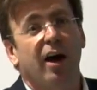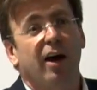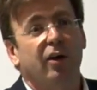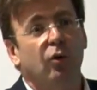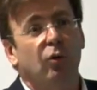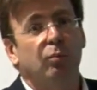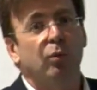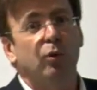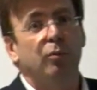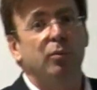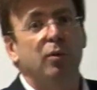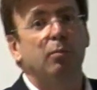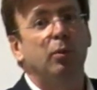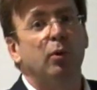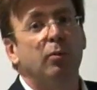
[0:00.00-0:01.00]
called Bloom, the
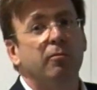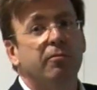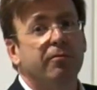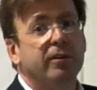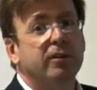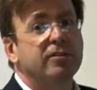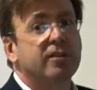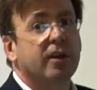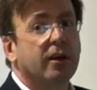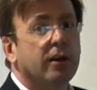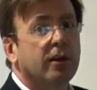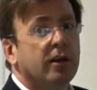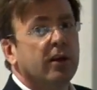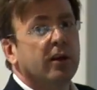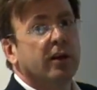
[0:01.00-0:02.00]
Bloom filter.
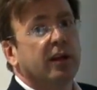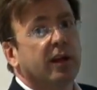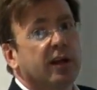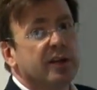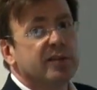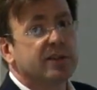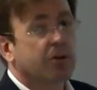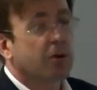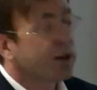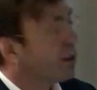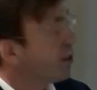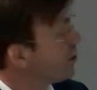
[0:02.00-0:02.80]
Uh, it's a great thing